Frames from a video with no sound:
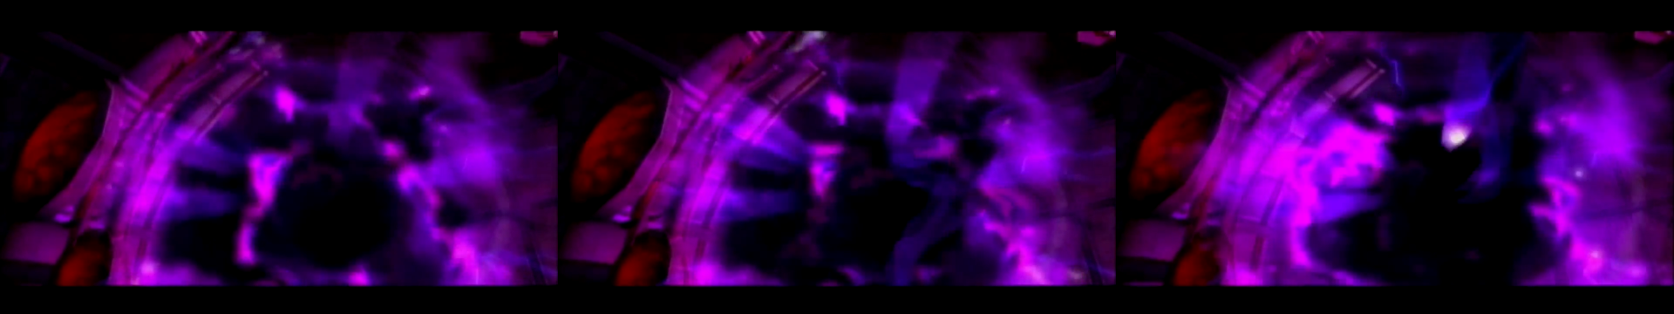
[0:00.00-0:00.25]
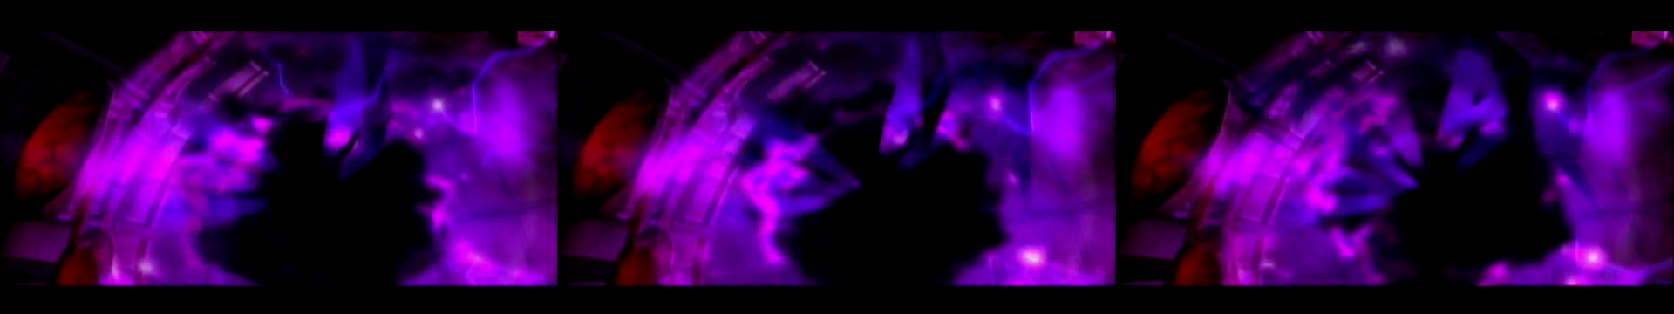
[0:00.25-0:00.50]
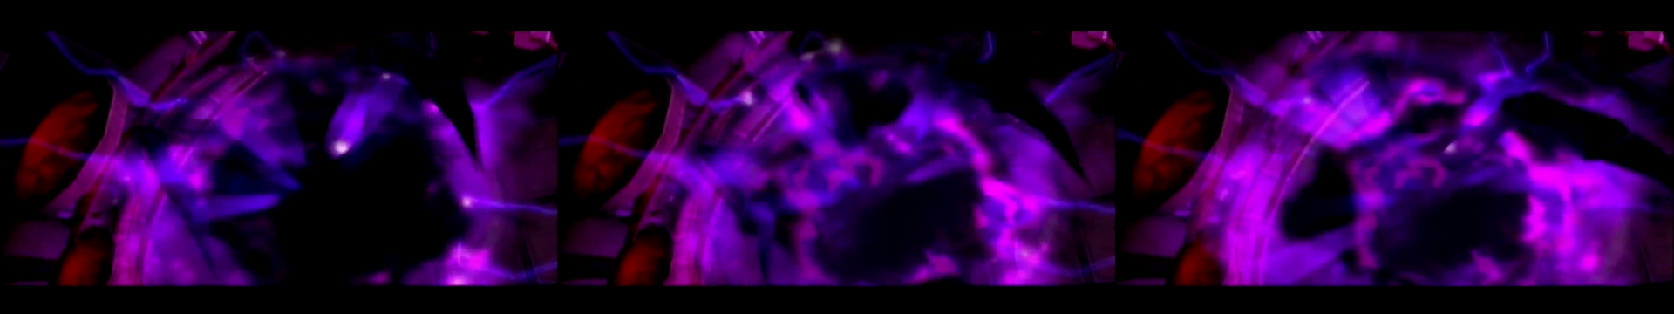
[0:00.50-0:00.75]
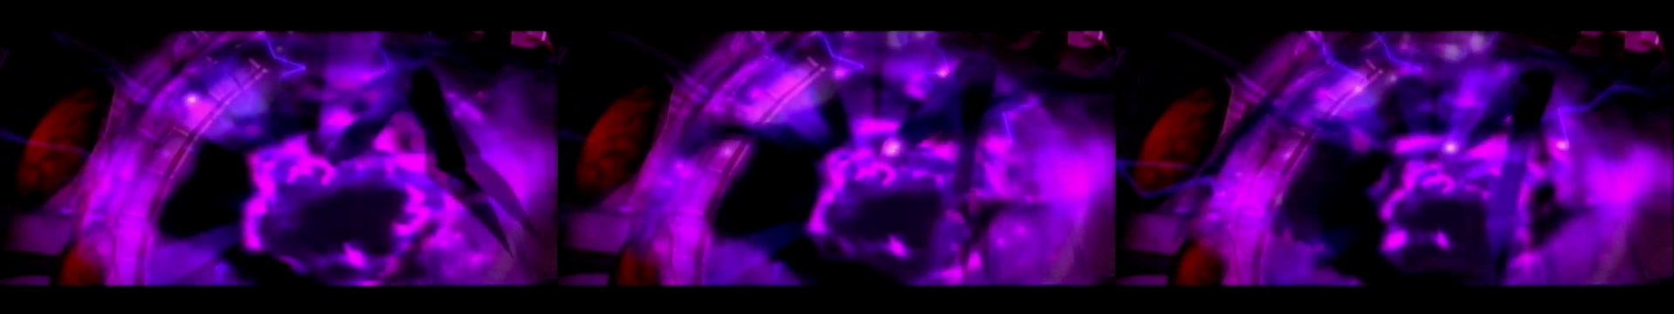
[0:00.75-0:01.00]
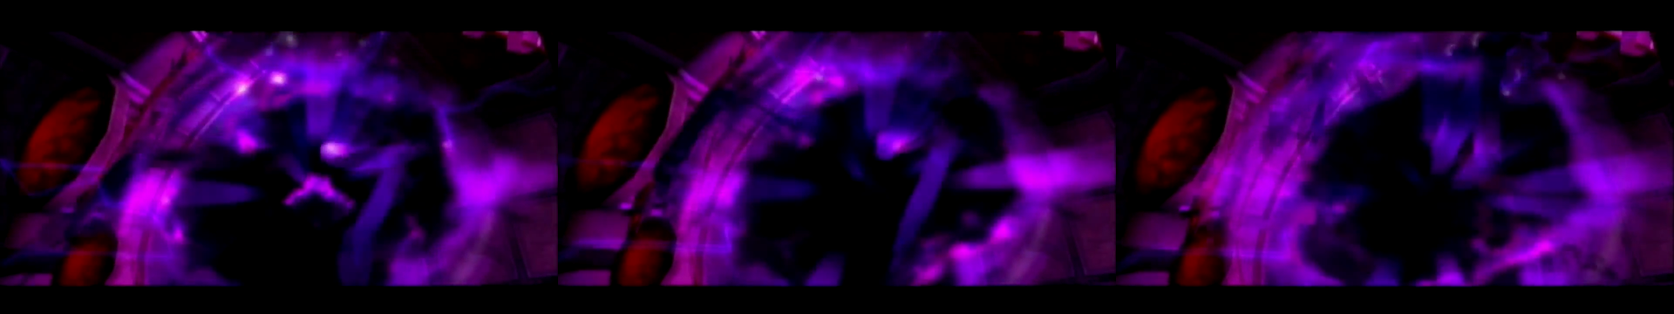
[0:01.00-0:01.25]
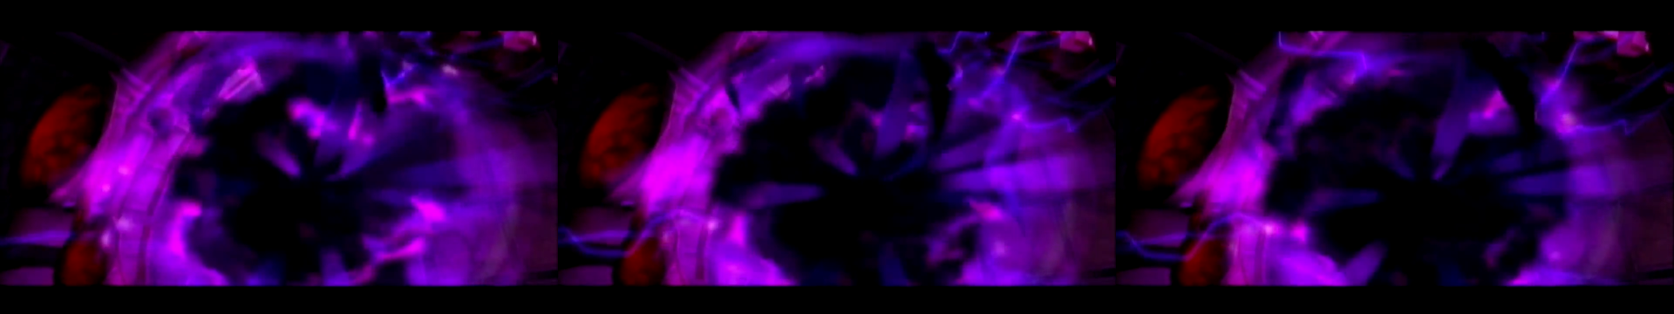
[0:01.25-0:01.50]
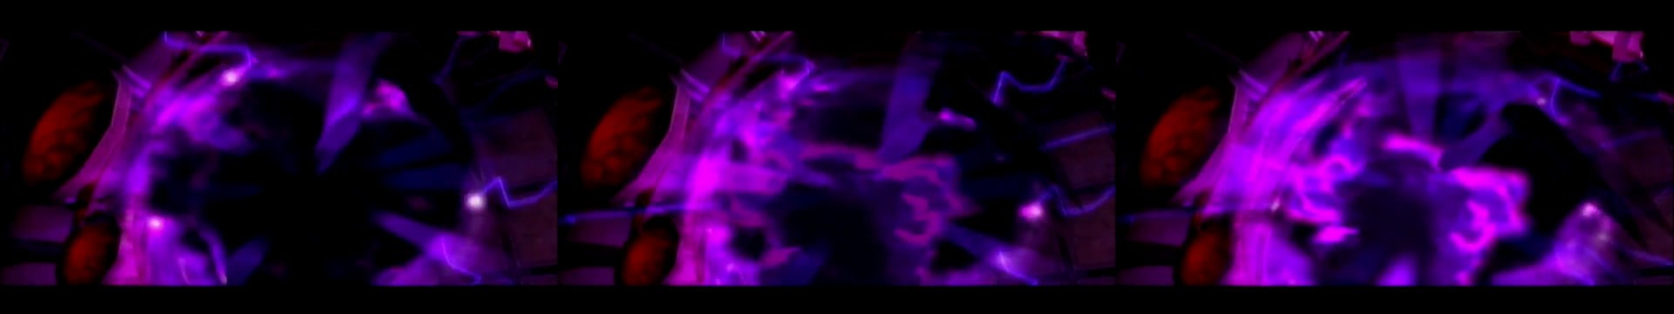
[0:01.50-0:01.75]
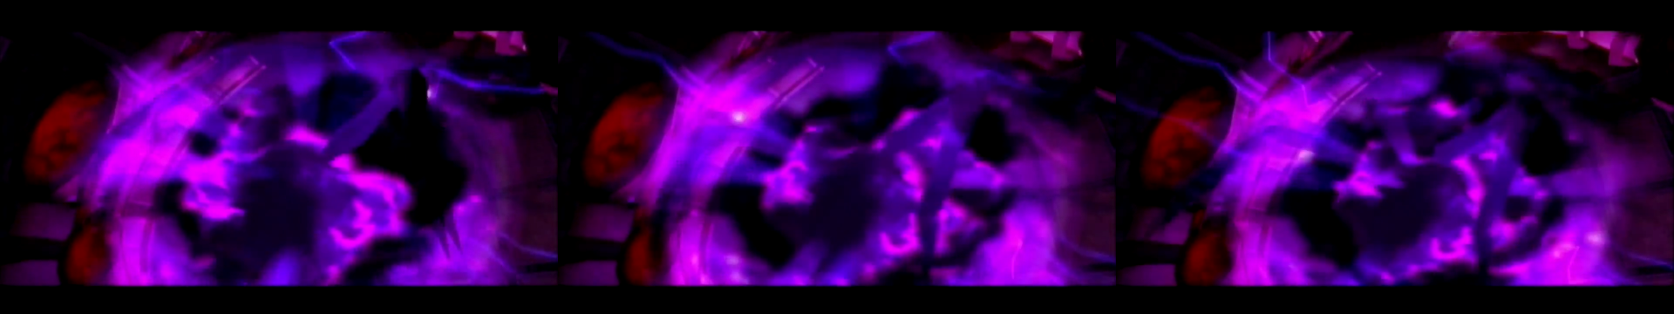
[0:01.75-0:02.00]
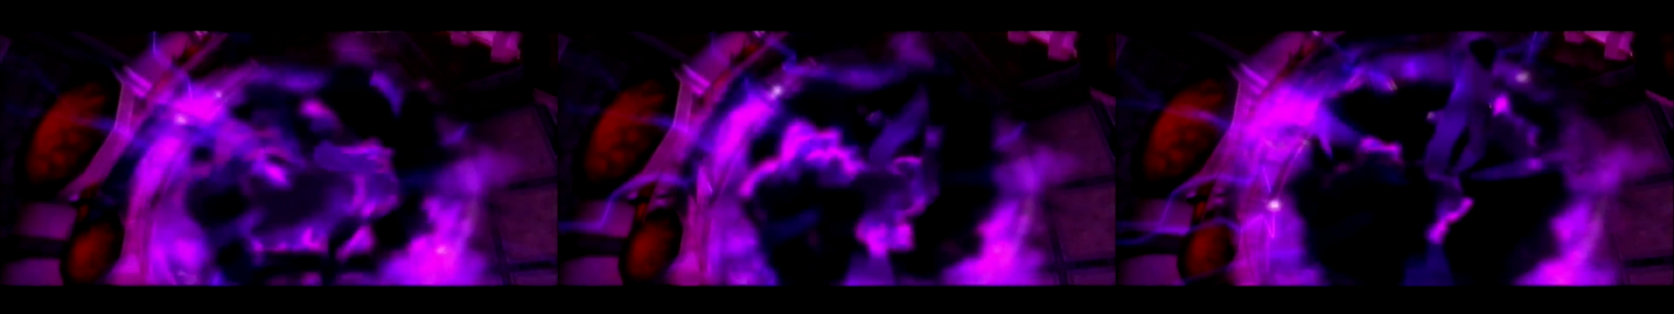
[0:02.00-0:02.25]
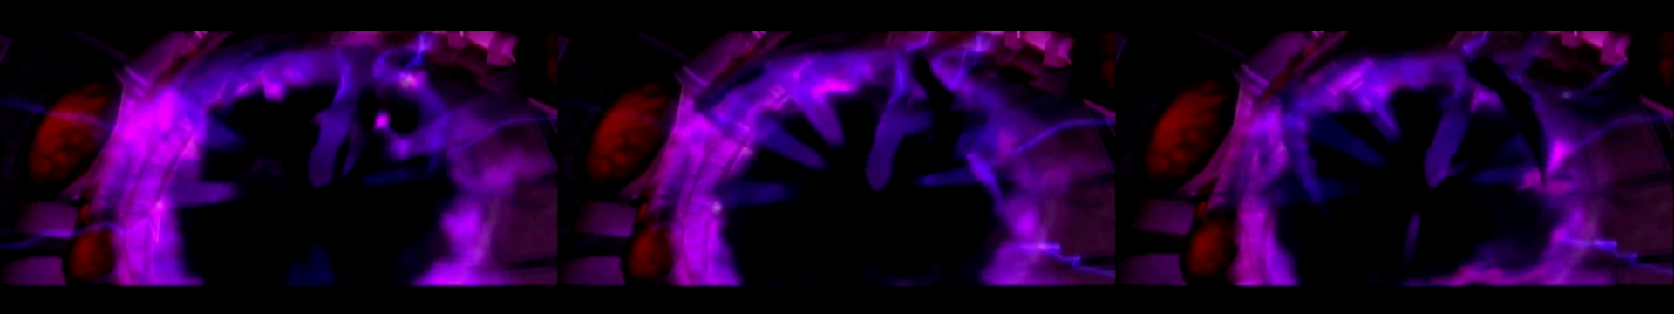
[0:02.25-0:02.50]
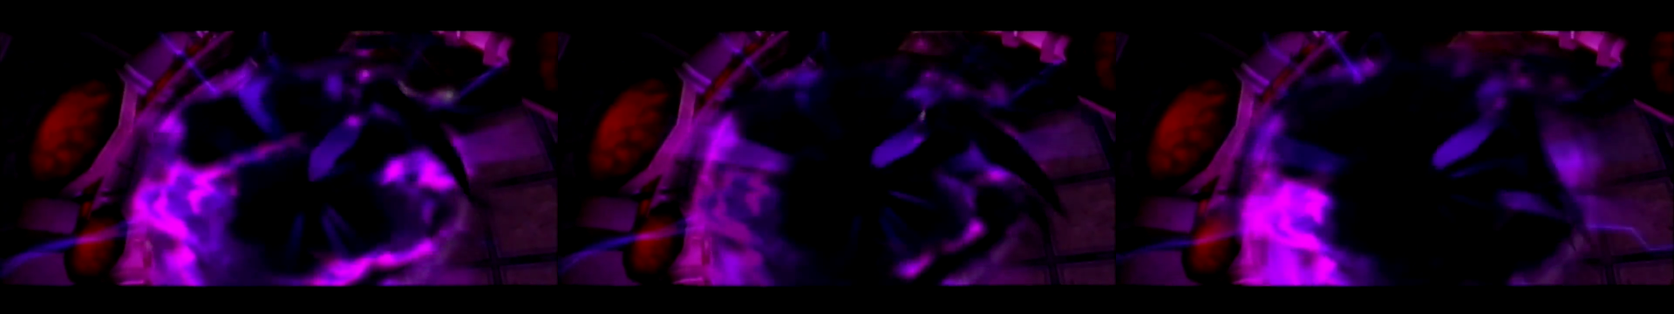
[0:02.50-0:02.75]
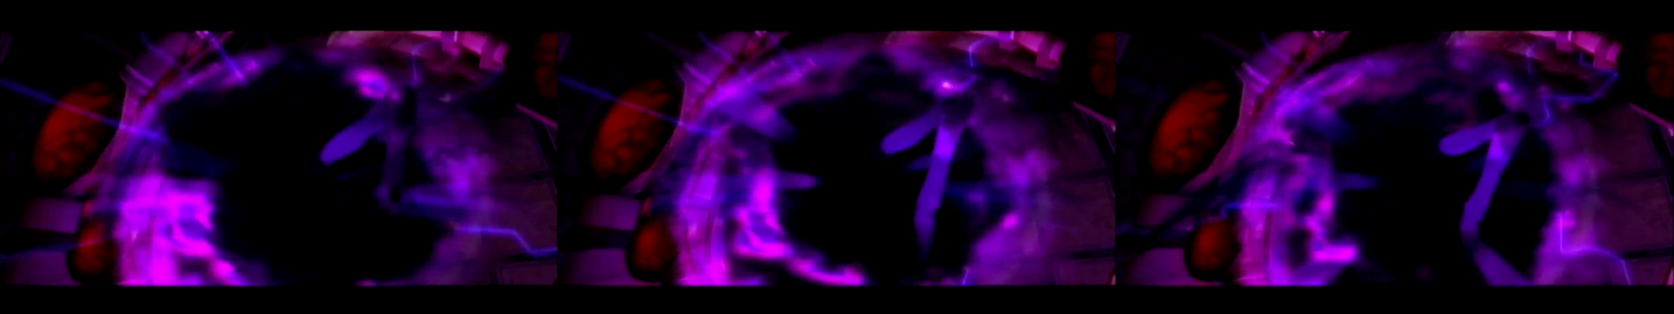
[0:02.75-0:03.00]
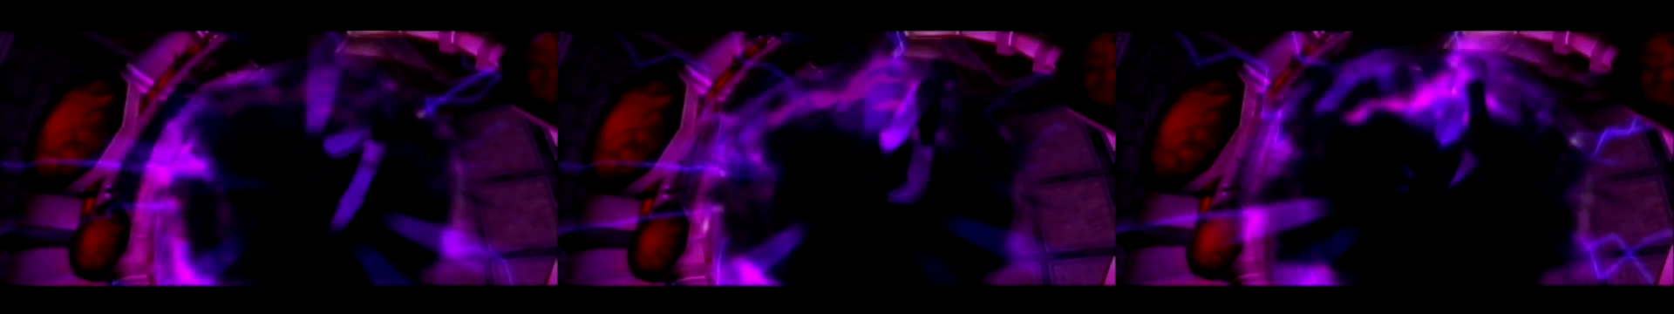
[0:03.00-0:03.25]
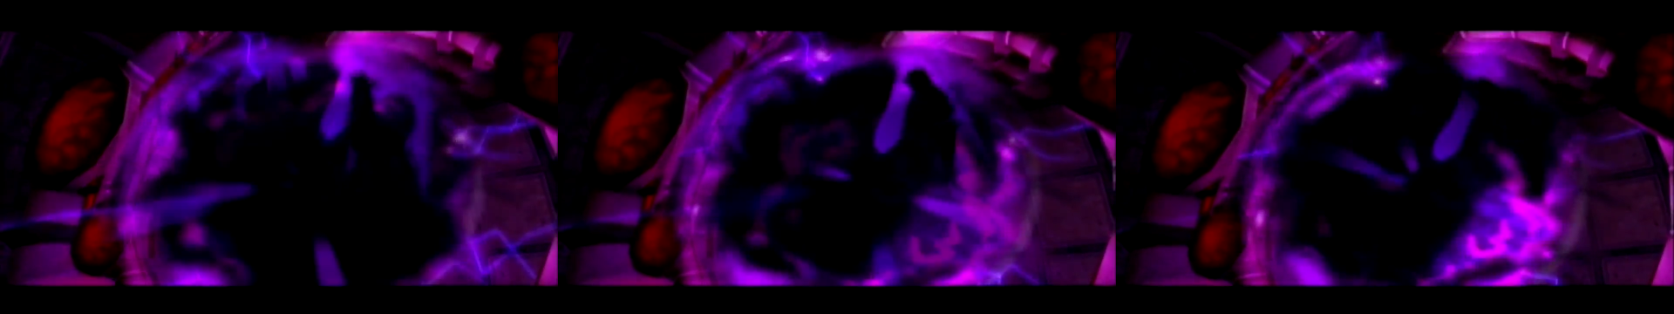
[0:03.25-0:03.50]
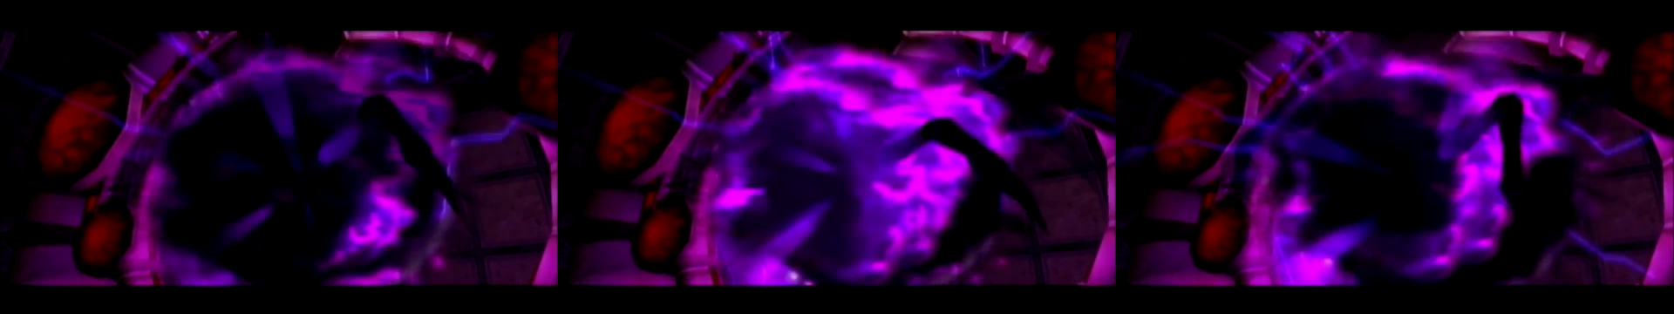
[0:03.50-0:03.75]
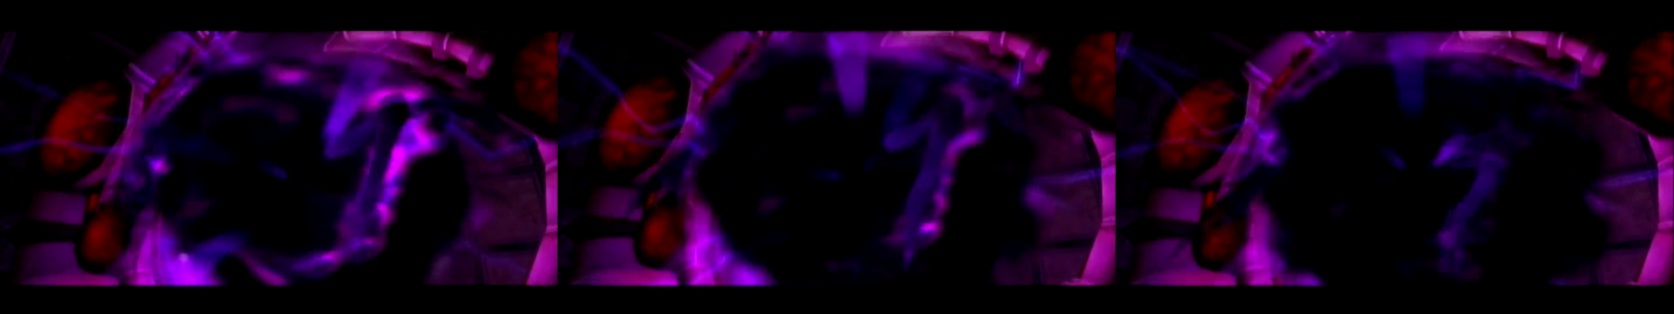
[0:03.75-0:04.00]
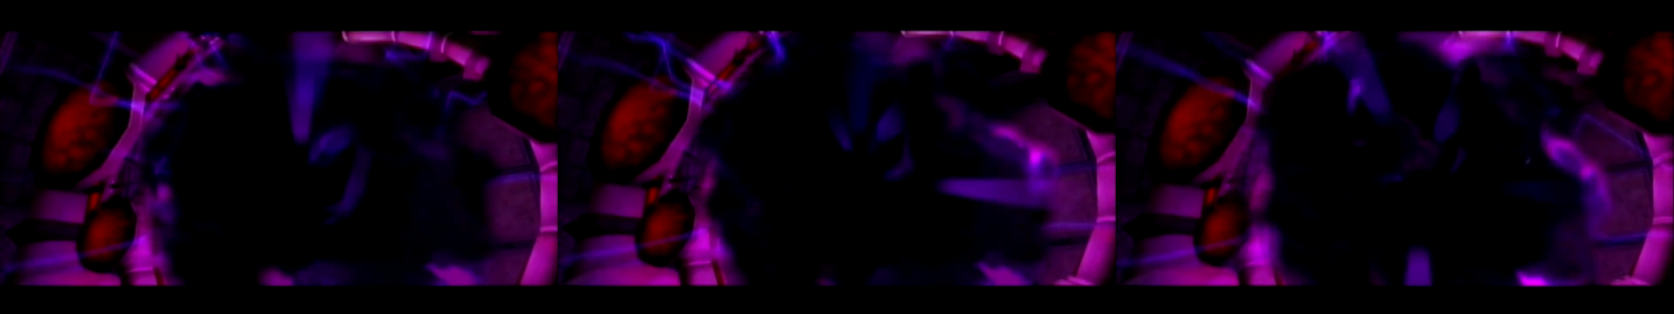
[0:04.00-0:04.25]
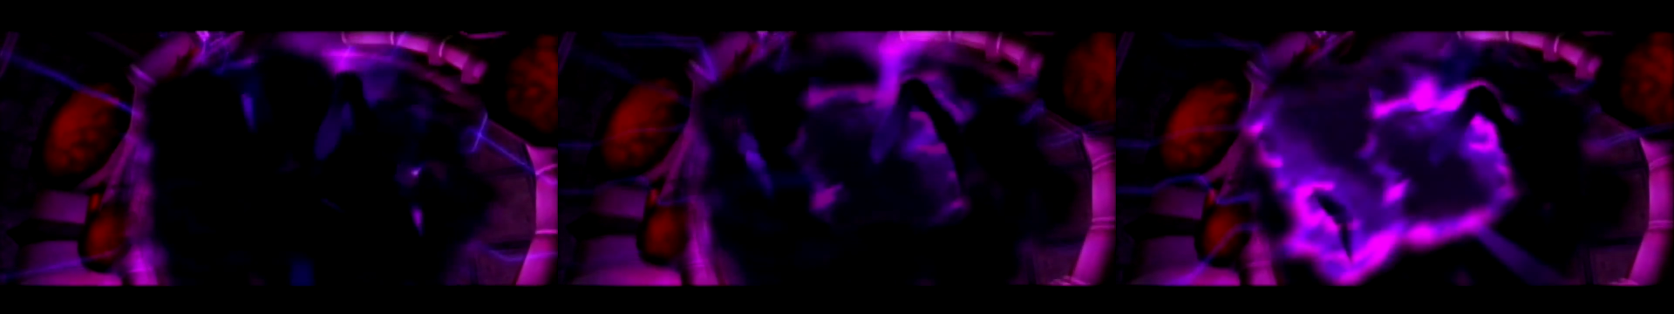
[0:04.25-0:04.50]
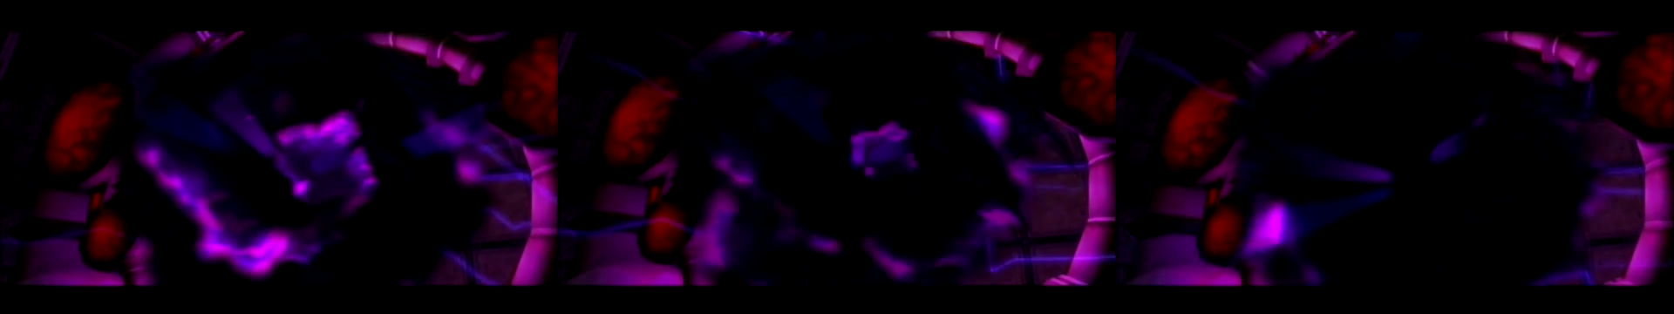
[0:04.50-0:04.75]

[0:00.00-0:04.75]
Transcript: Nobody's mouth can be seen.